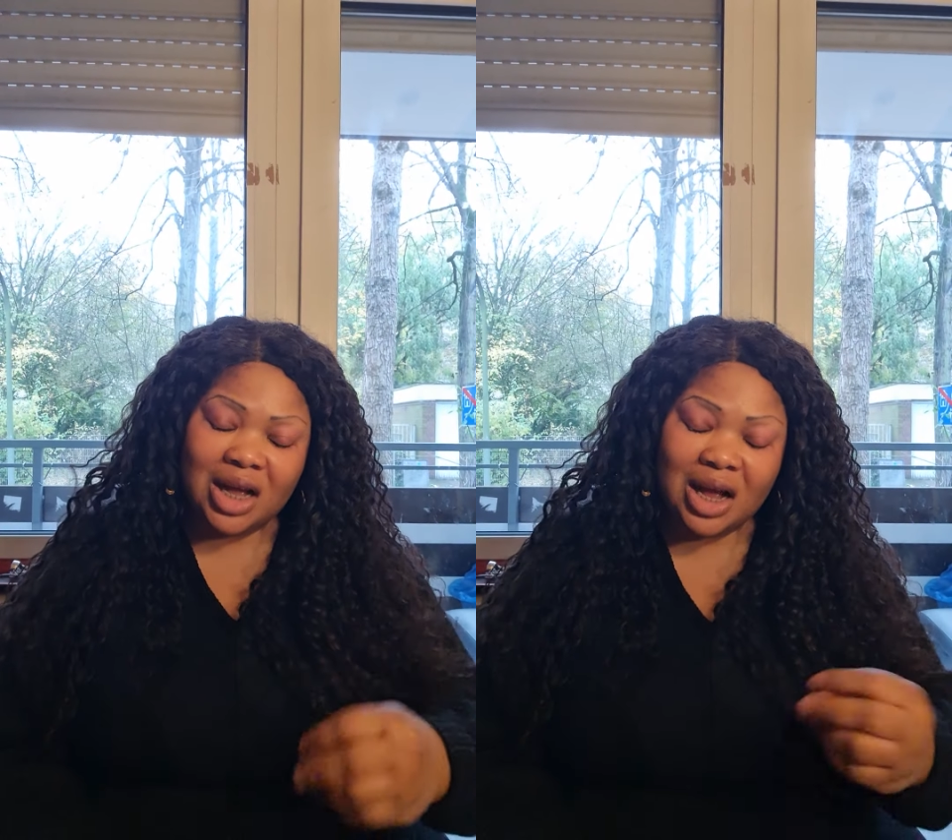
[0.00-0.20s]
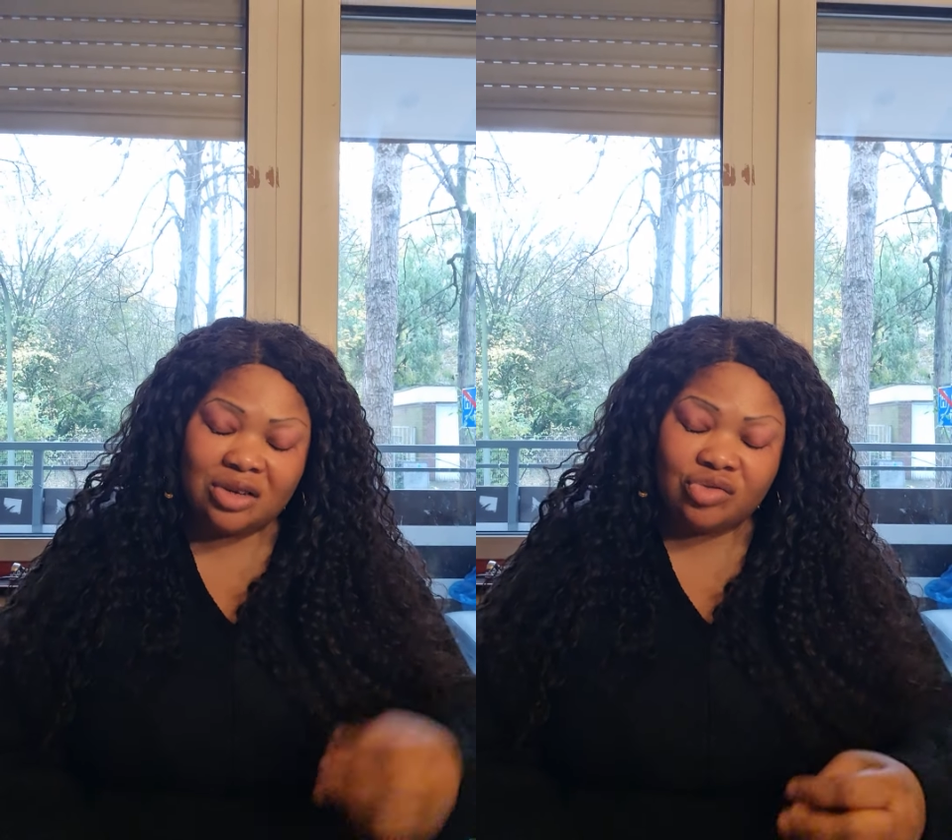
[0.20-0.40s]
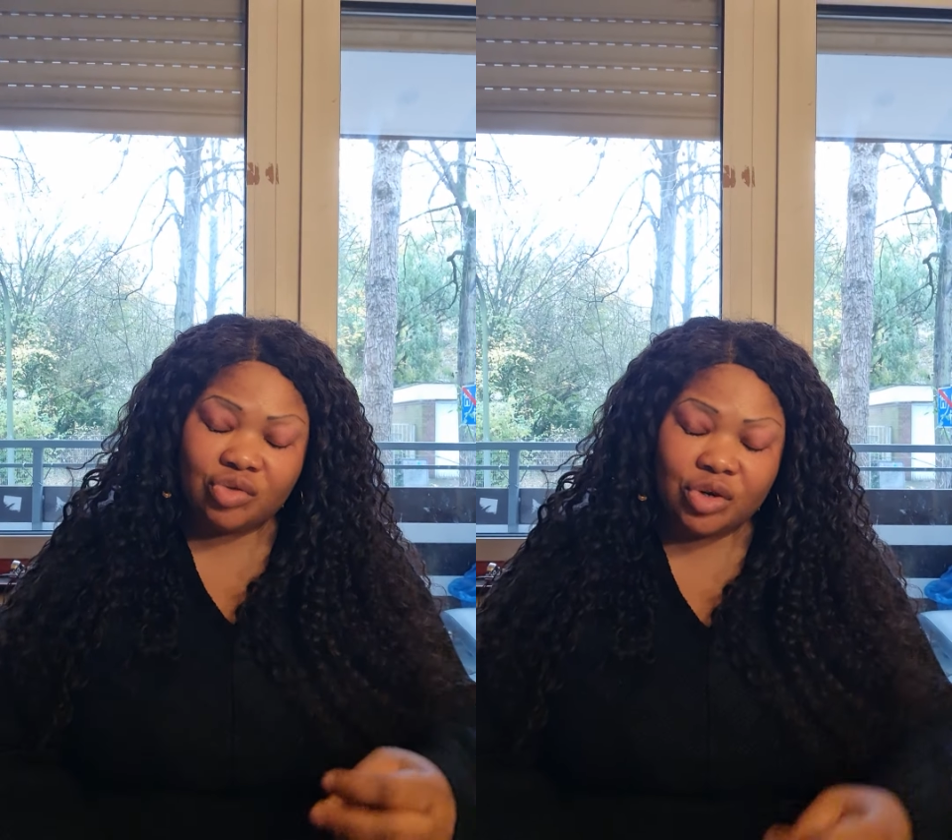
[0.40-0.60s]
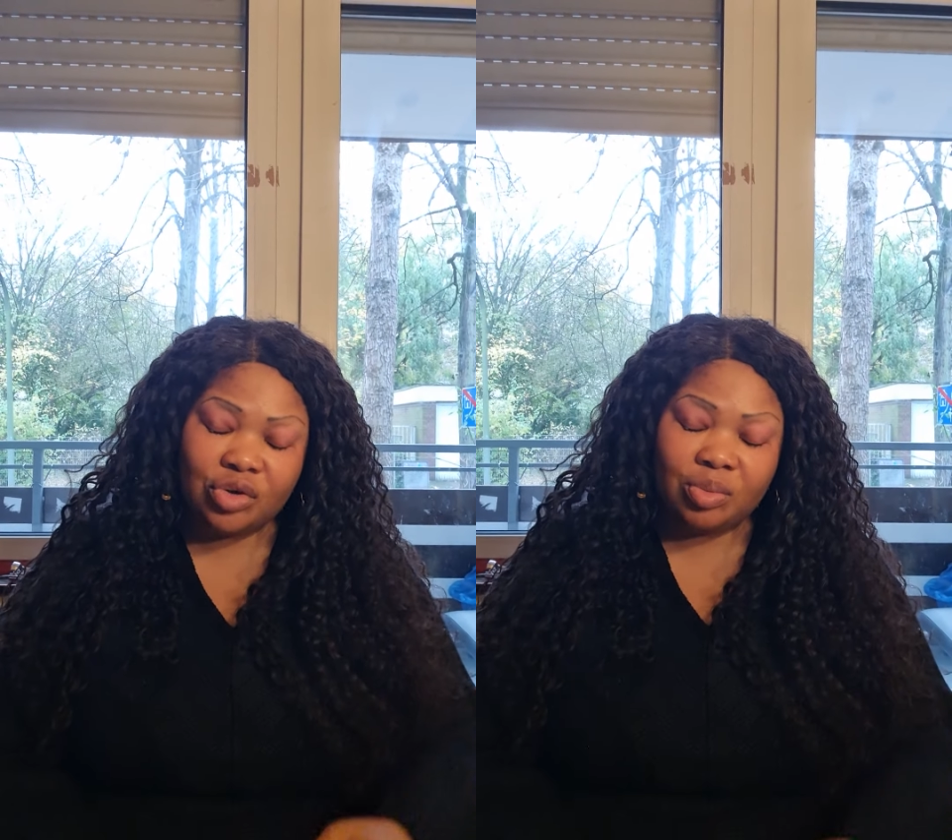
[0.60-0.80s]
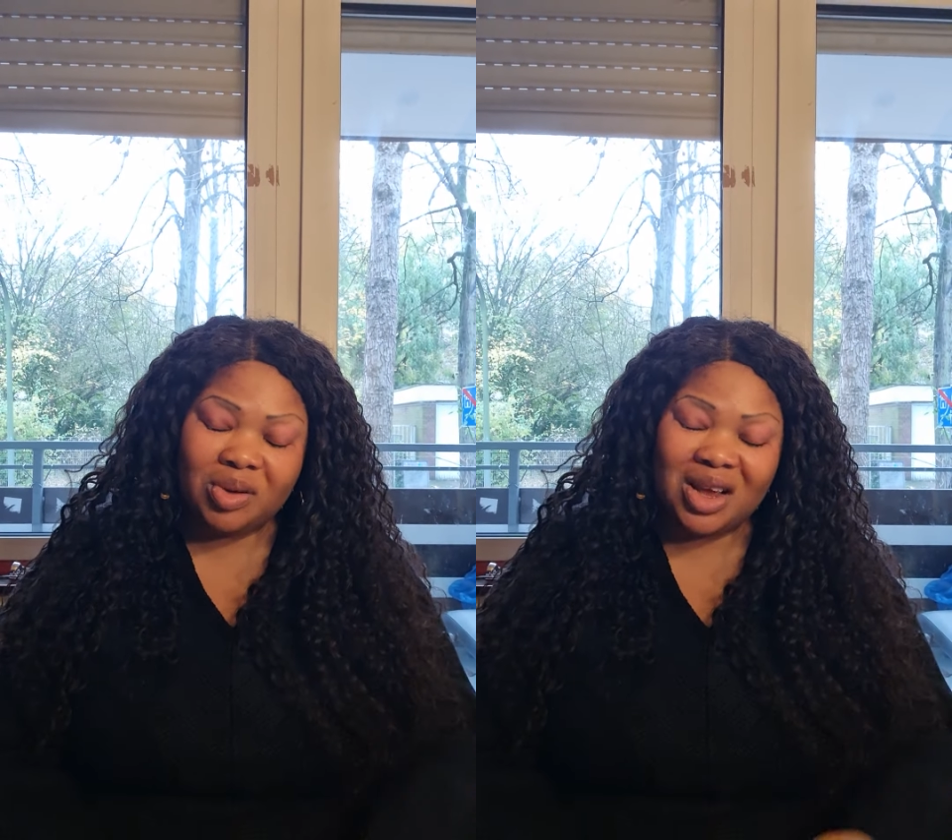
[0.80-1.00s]
answering
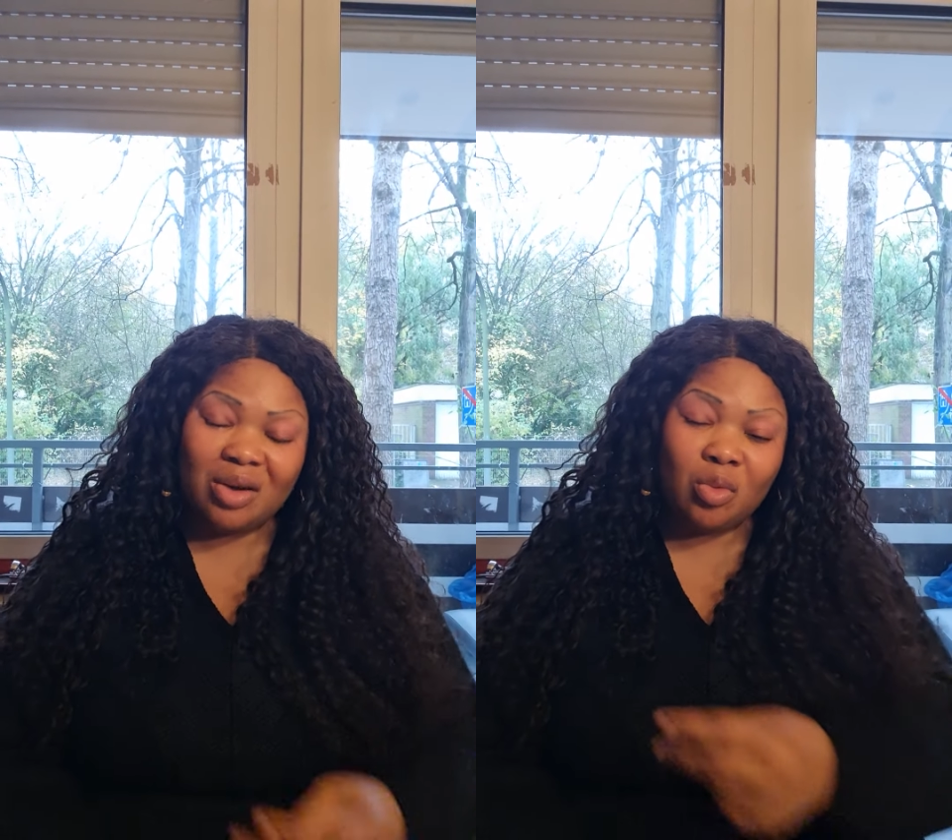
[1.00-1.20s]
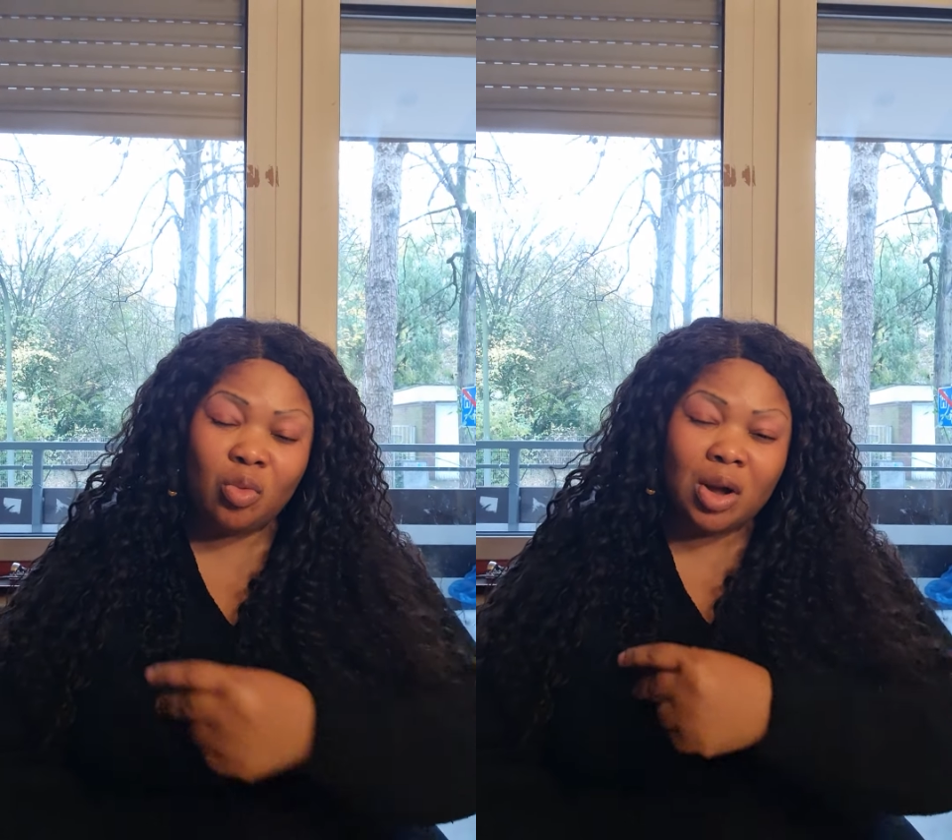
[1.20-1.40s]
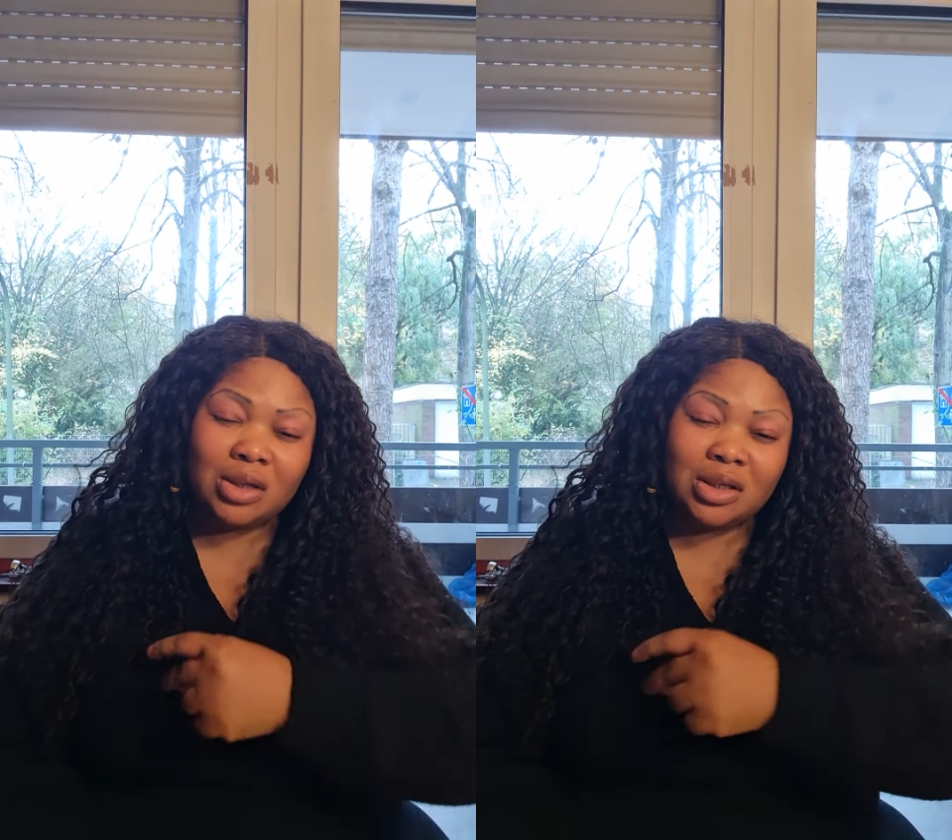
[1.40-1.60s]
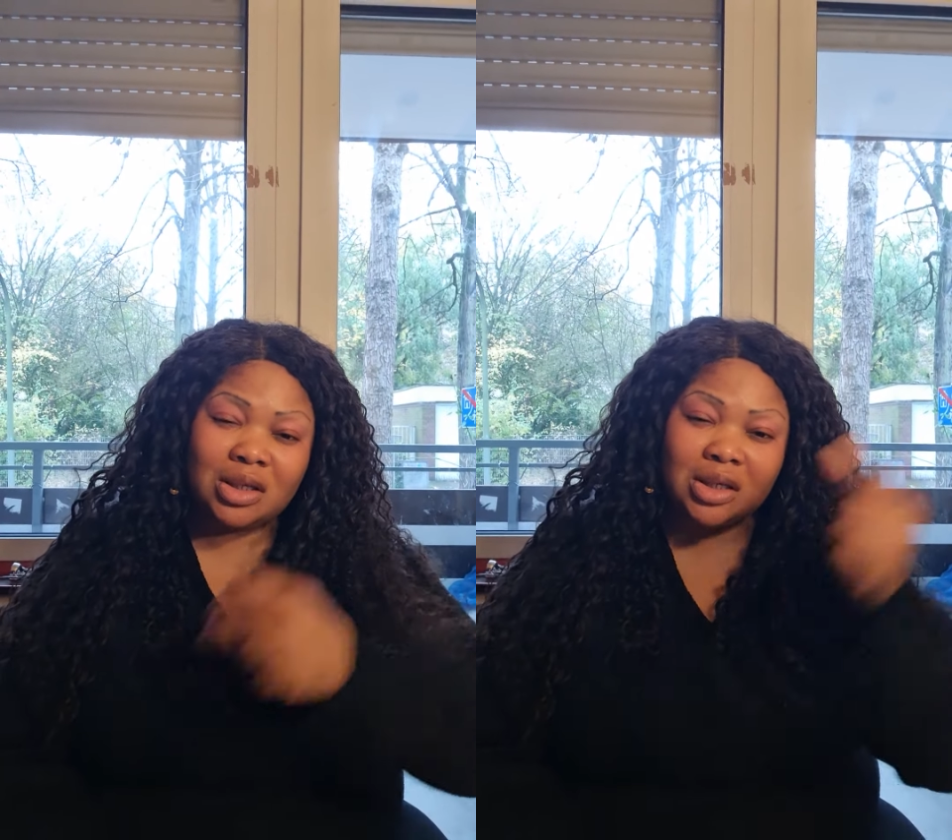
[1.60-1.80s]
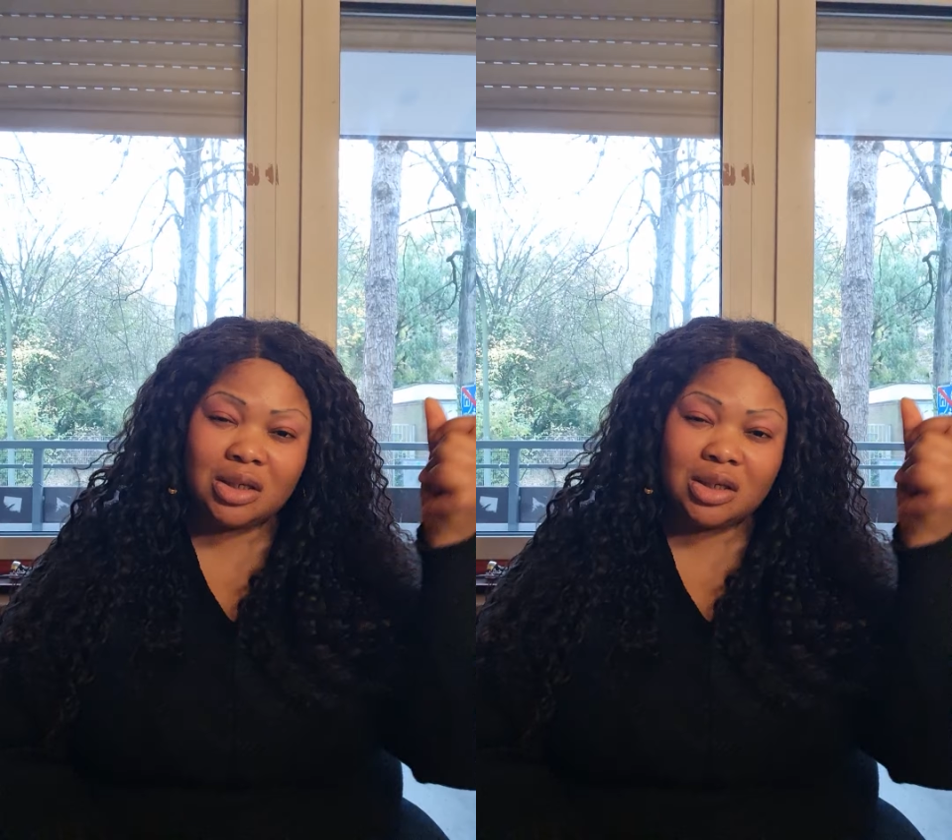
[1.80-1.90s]
your prayer, once.